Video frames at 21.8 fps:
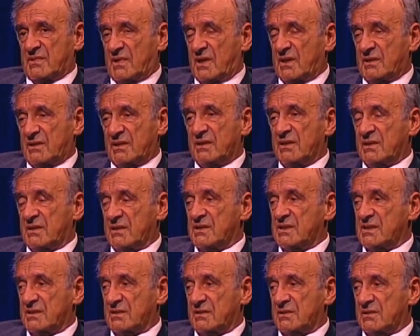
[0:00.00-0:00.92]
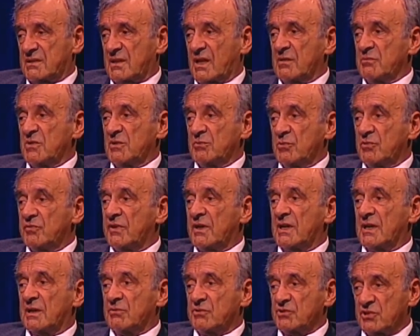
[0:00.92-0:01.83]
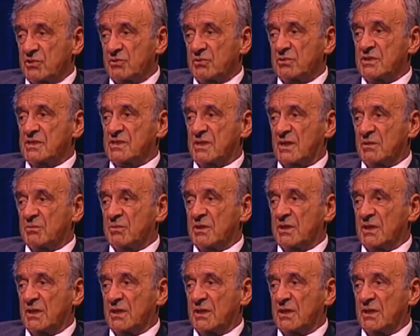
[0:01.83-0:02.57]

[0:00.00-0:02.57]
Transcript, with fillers: I think, his Talmud Mufake was a good disciple,